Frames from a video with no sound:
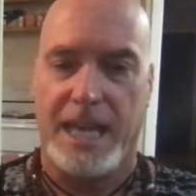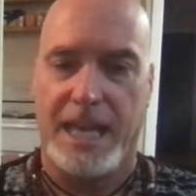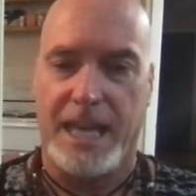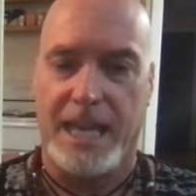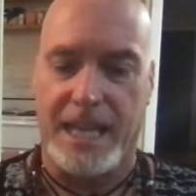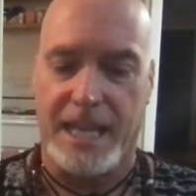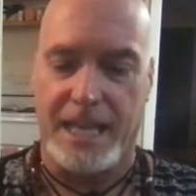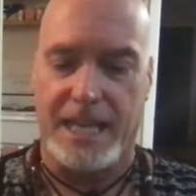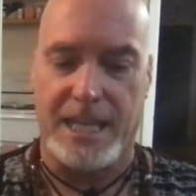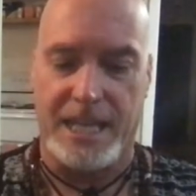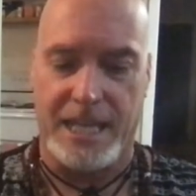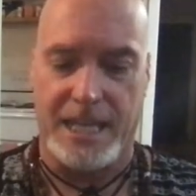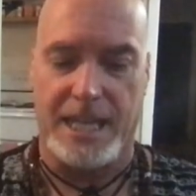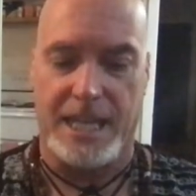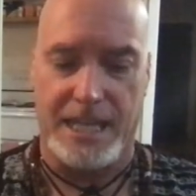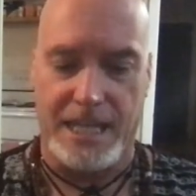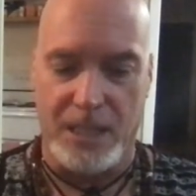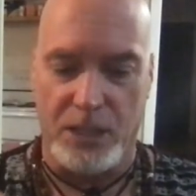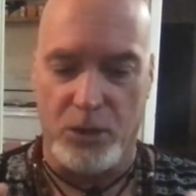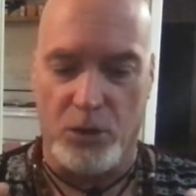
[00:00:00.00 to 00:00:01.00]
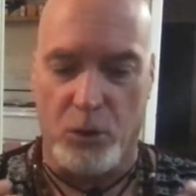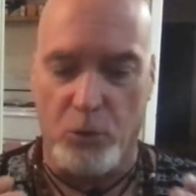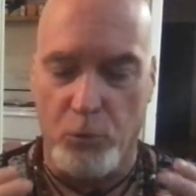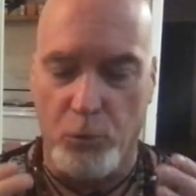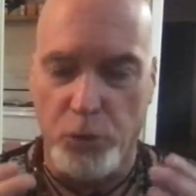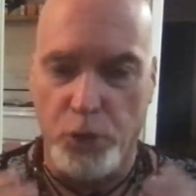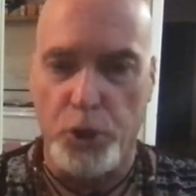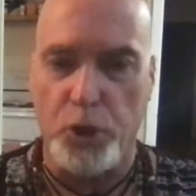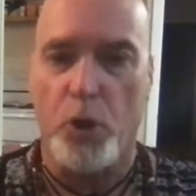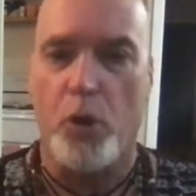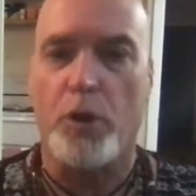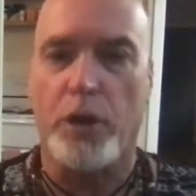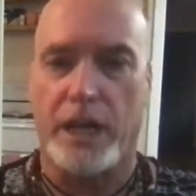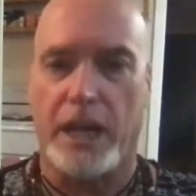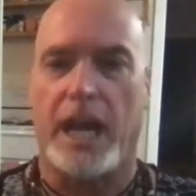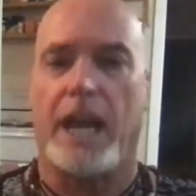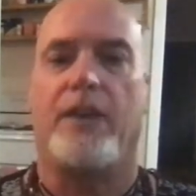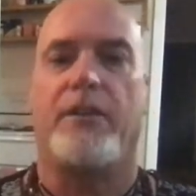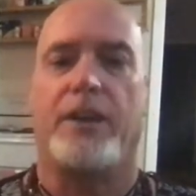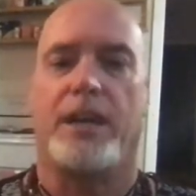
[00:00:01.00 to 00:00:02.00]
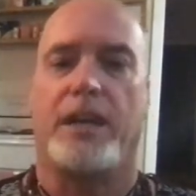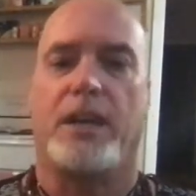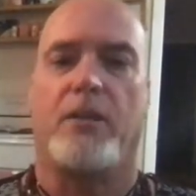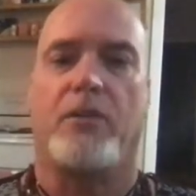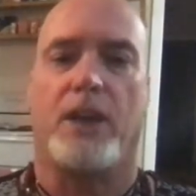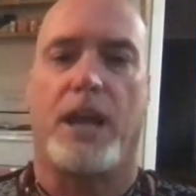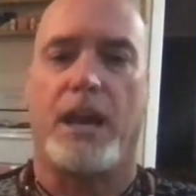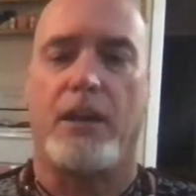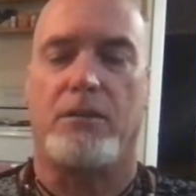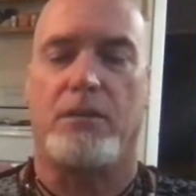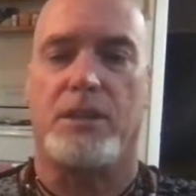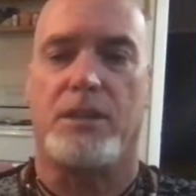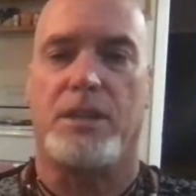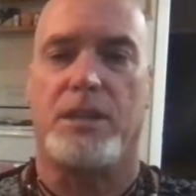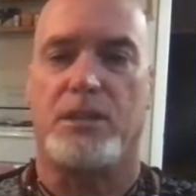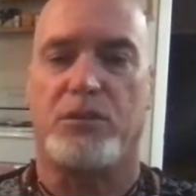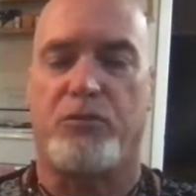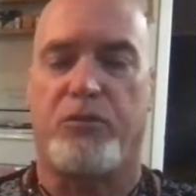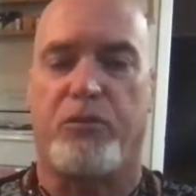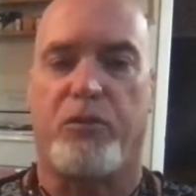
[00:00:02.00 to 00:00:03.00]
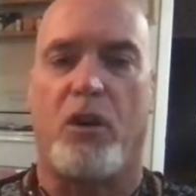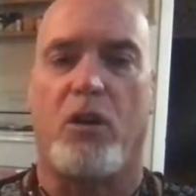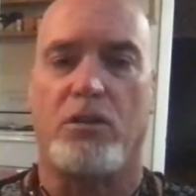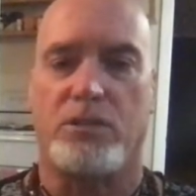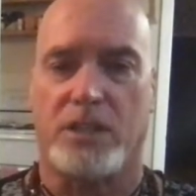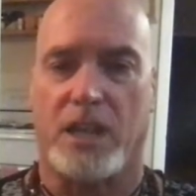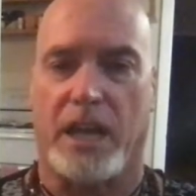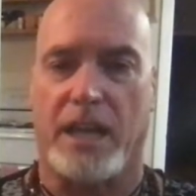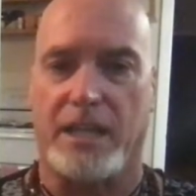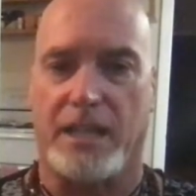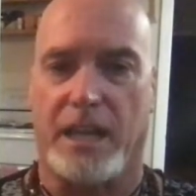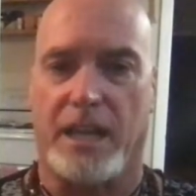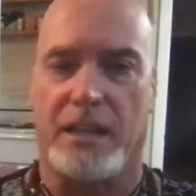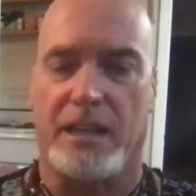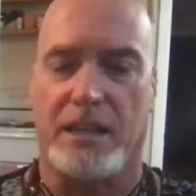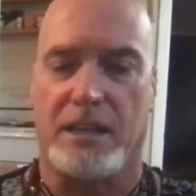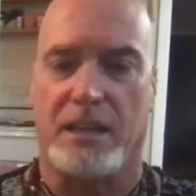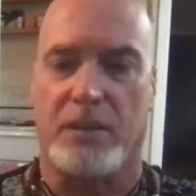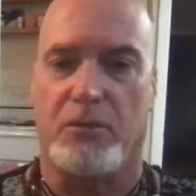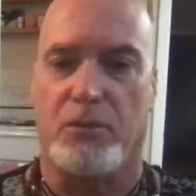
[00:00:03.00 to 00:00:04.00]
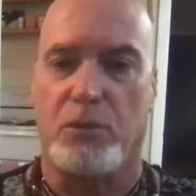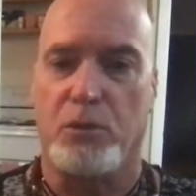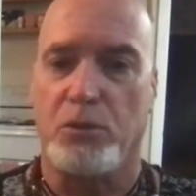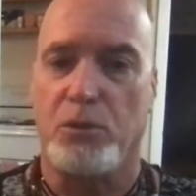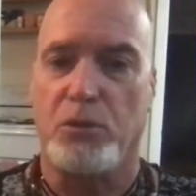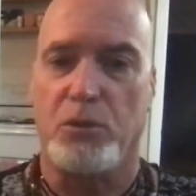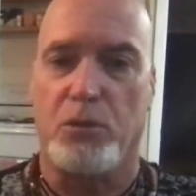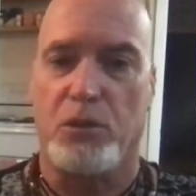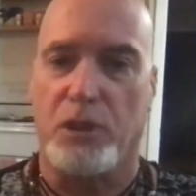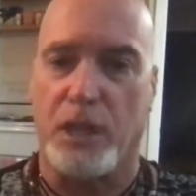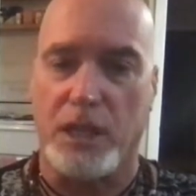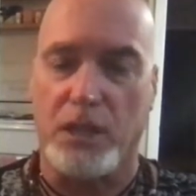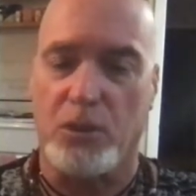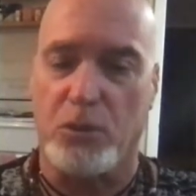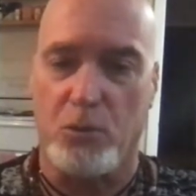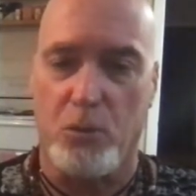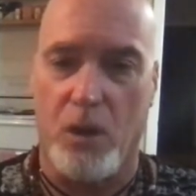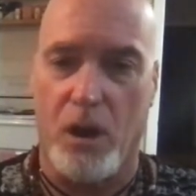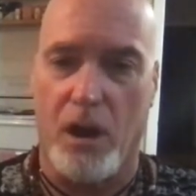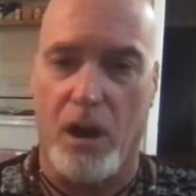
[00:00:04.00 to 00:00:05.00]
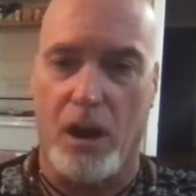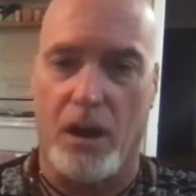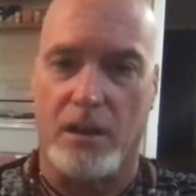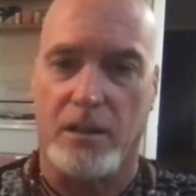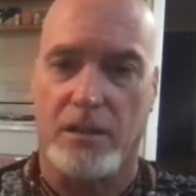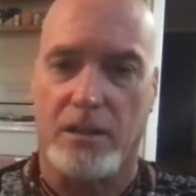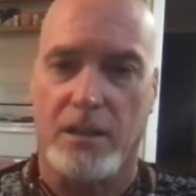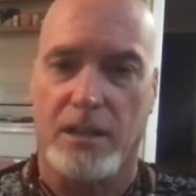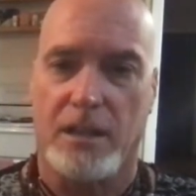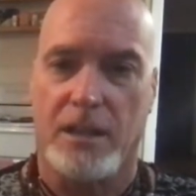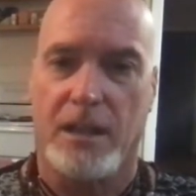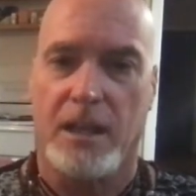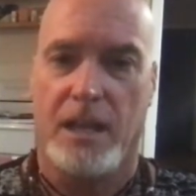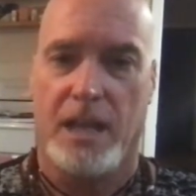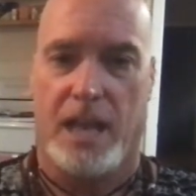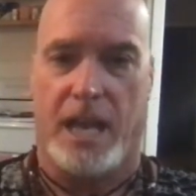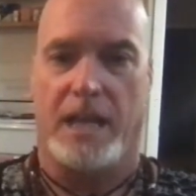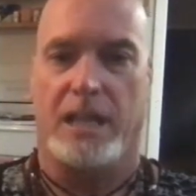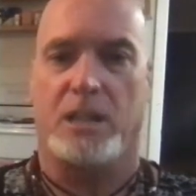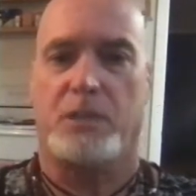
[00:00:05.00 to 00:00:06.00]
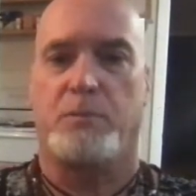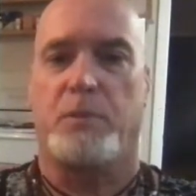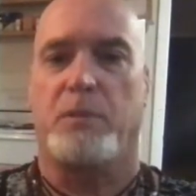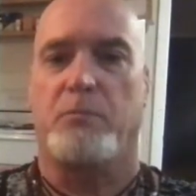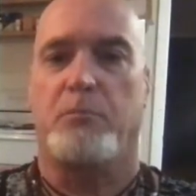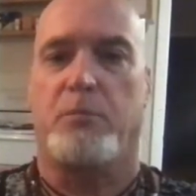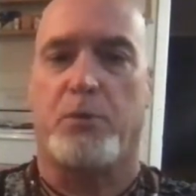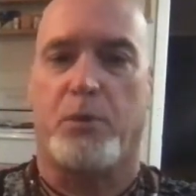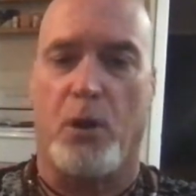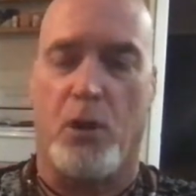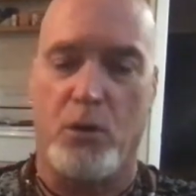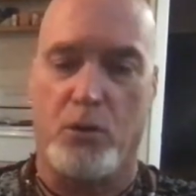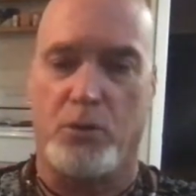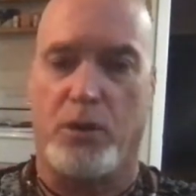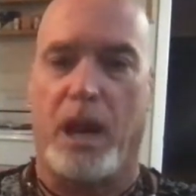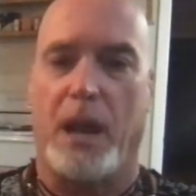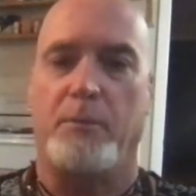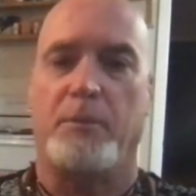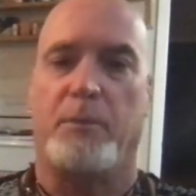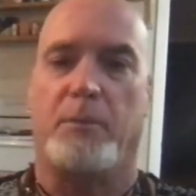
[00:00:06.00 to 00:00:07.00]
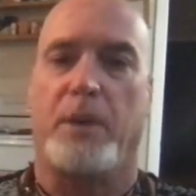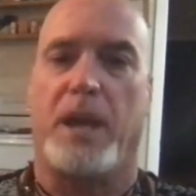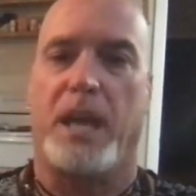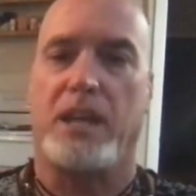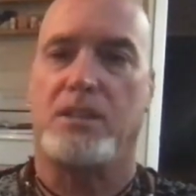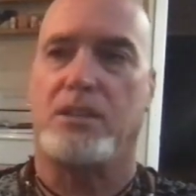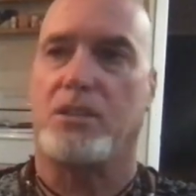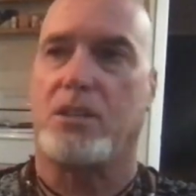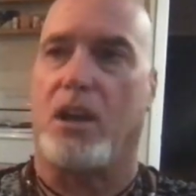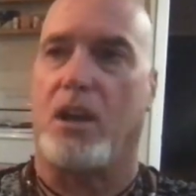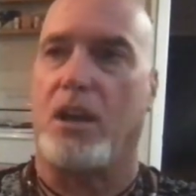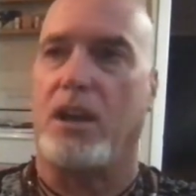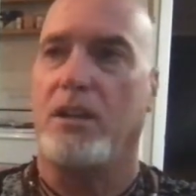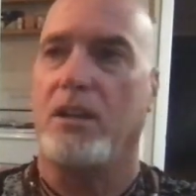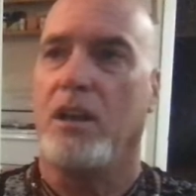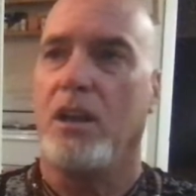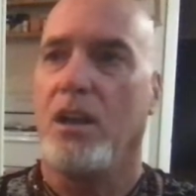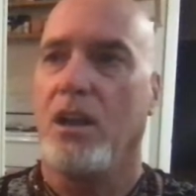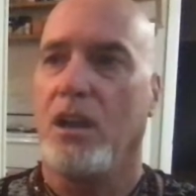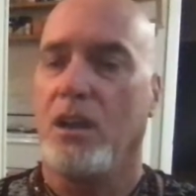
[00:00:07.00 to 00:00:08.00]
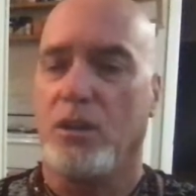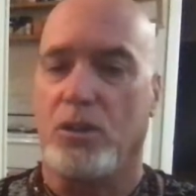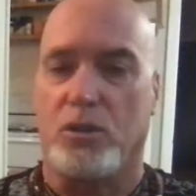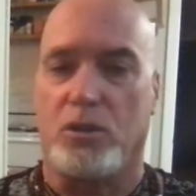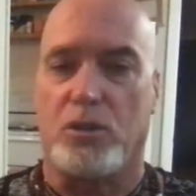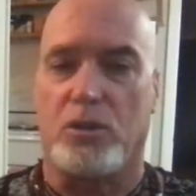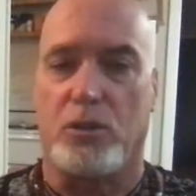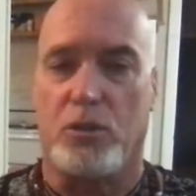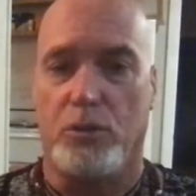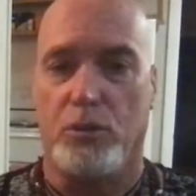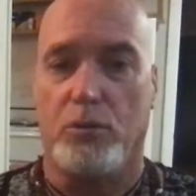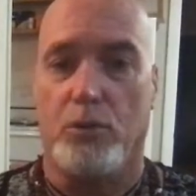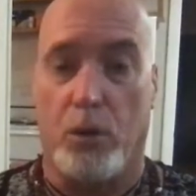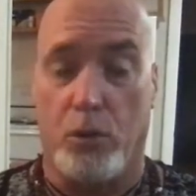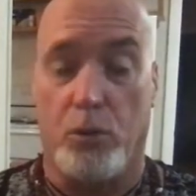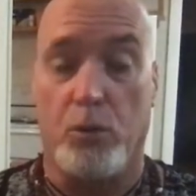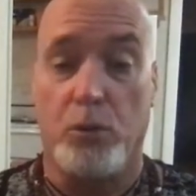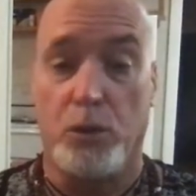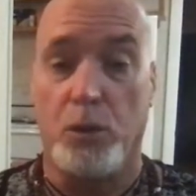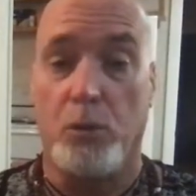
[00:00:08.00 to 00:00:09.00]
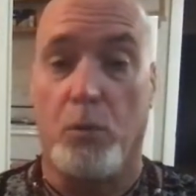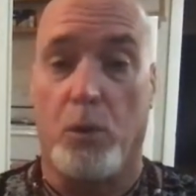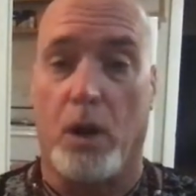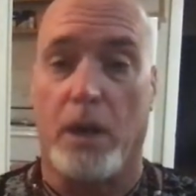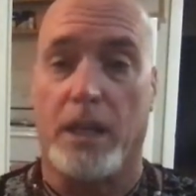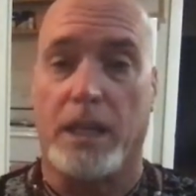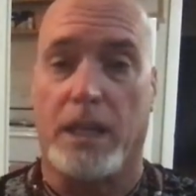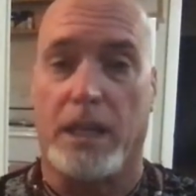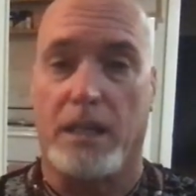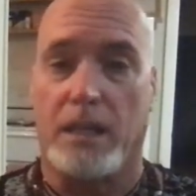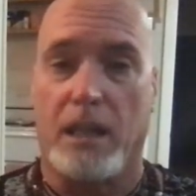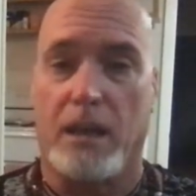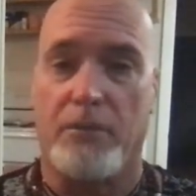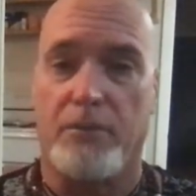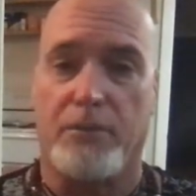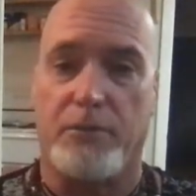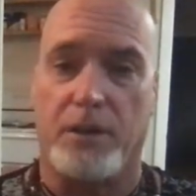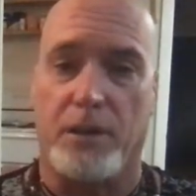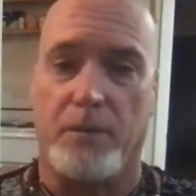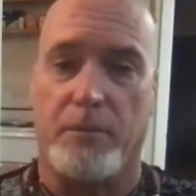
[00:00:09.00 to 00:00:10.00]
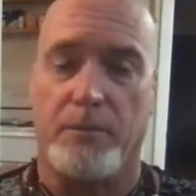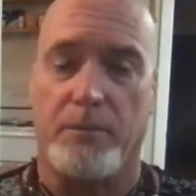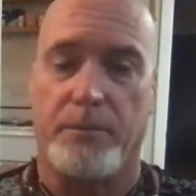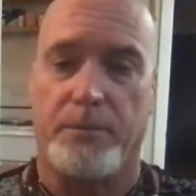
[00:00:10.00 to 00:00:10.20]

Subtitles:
It, you know, you're carrying around this false identity of who you think you are. And it's been programmed based on who you want to get love from.